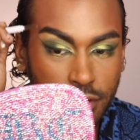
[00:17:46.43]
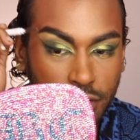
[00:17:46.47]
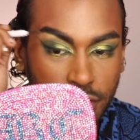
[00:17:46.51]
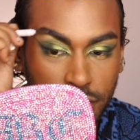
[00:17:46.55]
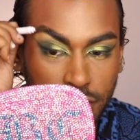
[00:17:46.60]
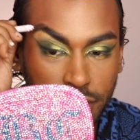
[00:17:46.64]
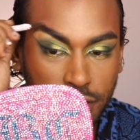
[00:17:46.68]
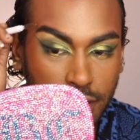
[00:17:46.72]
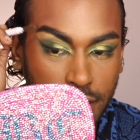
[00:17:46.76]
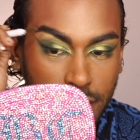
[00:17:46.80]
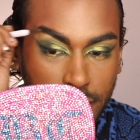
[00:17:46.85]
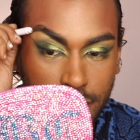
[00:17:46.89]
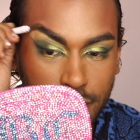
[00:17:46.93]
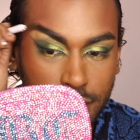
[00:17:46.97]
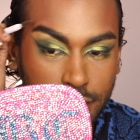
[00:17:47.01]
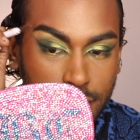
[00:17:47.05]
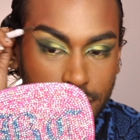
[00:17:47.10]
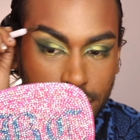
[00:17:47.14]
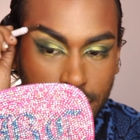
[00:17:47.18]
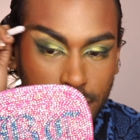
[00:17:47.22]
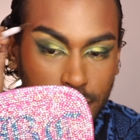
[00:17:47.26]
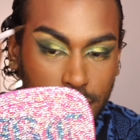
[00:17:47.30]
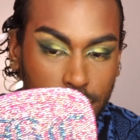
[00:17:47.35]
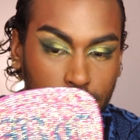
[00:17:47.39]
thick
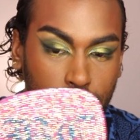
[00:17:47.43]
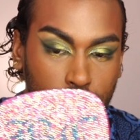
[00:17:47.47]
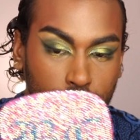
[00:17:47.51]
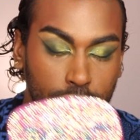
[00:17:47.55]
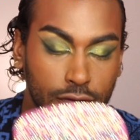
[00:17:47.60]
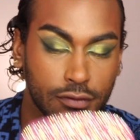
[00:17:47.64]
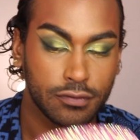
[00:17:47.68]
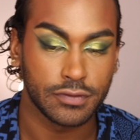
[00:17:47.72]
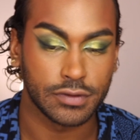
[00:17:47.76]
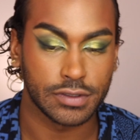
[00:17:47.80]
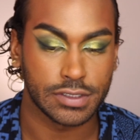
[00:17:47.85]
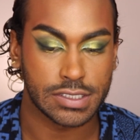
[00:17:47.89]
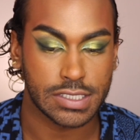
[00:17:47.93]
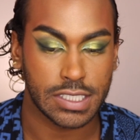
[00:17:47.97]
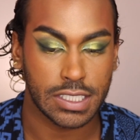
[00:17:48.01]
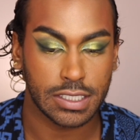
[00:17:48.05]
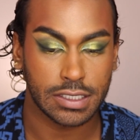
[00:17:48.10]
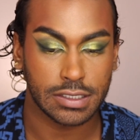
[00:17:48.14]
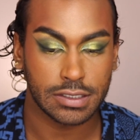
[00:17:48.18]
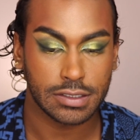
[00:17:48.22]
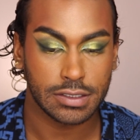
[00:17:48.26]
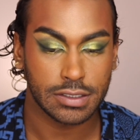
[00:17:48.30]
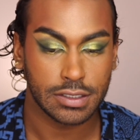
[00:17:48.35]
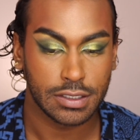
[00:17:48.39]
and overdone.